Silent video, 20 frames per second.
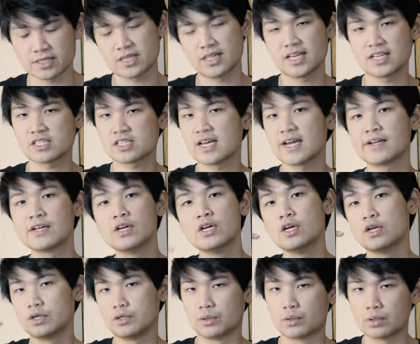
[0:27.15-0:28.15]
Things like
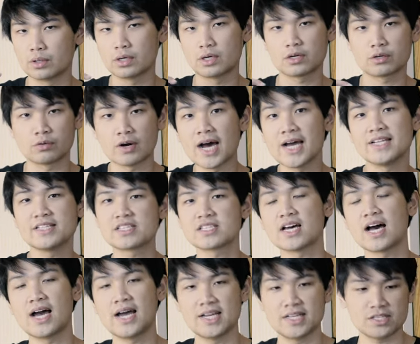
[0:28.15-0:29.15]
your grind
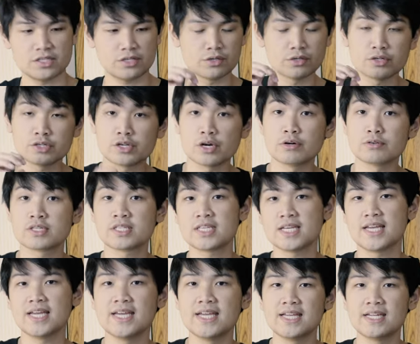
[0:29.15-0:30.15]
size, your dose
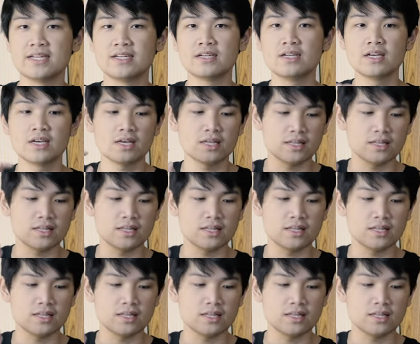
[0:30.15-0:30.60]
in,